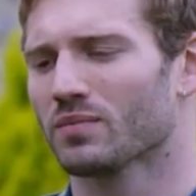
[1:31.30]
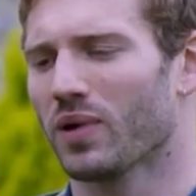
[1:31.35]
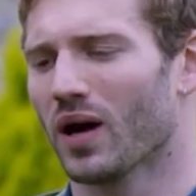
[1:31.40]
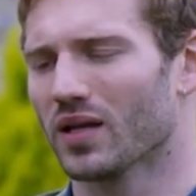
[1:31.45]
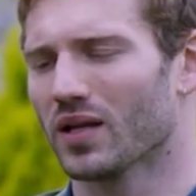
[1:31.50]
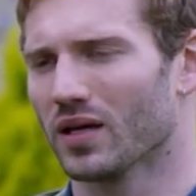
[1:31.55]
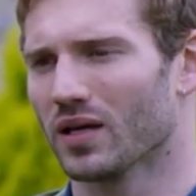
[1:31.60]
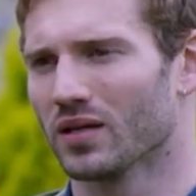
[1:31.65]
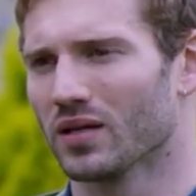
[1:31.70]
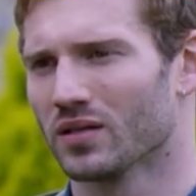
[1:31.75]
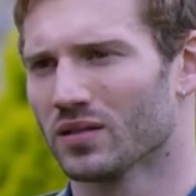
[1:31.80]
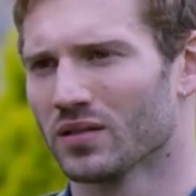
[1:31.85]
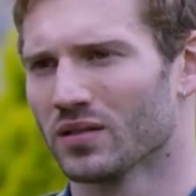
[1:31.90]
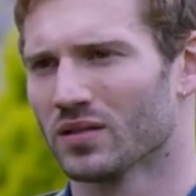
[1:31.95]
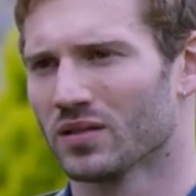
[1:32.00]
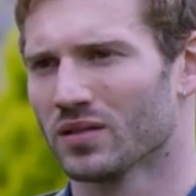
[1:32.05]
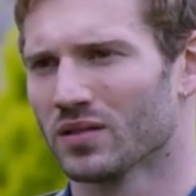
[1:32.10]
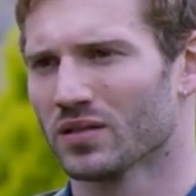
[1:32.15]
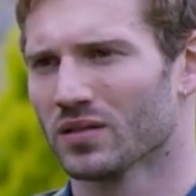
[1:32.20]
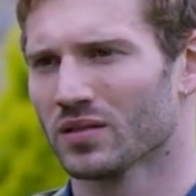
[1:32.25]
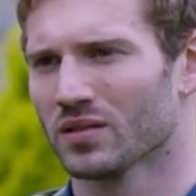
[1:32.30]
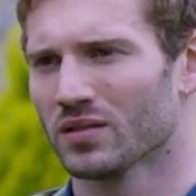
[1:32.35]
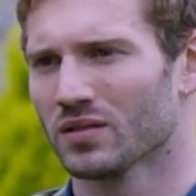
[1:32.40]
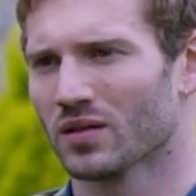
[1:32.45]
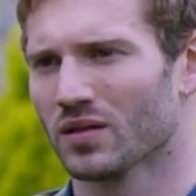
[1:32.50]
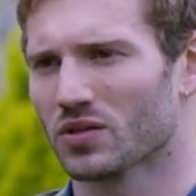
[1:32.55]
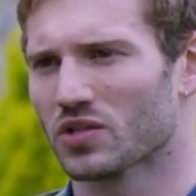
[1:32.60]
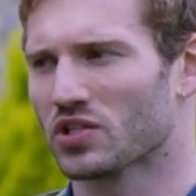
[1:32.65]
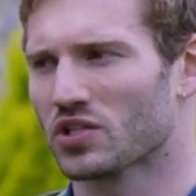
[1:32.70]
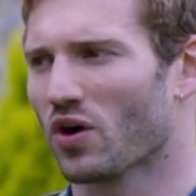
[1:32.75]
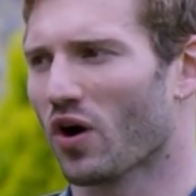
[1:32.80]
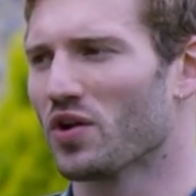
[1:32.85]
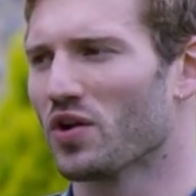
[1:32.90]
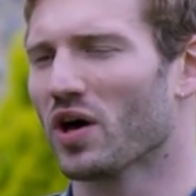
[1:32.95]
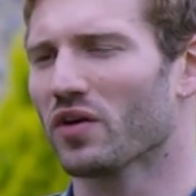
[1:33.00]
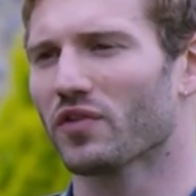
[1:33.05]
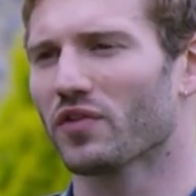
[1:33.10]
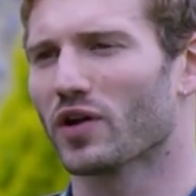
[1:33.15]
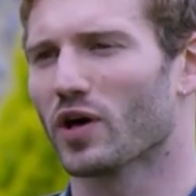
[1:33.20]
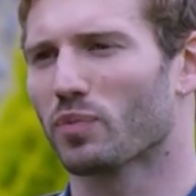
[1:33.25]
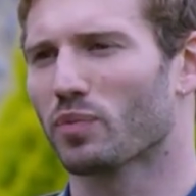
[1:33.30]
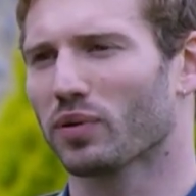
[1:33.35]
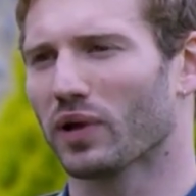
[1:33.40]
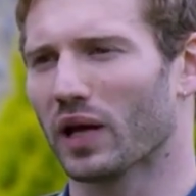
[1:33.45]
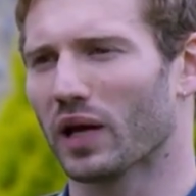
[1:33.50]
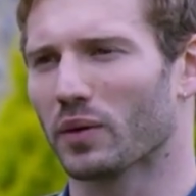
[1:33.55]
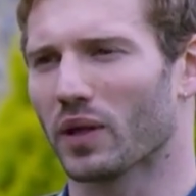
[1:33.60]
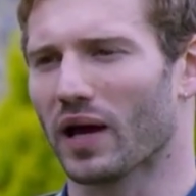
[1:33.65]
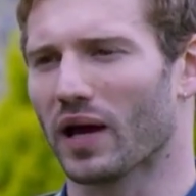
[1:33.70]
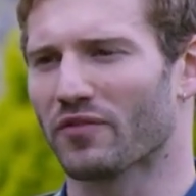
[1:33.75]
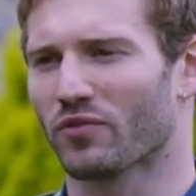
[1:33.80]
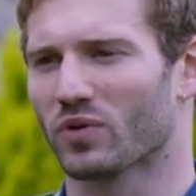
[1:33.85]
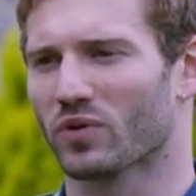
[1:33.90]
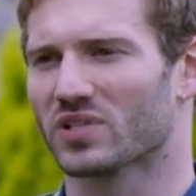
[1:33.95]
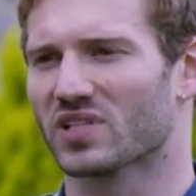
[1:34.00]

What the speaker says: Paddy. Look, she's got enough on her plate without everyone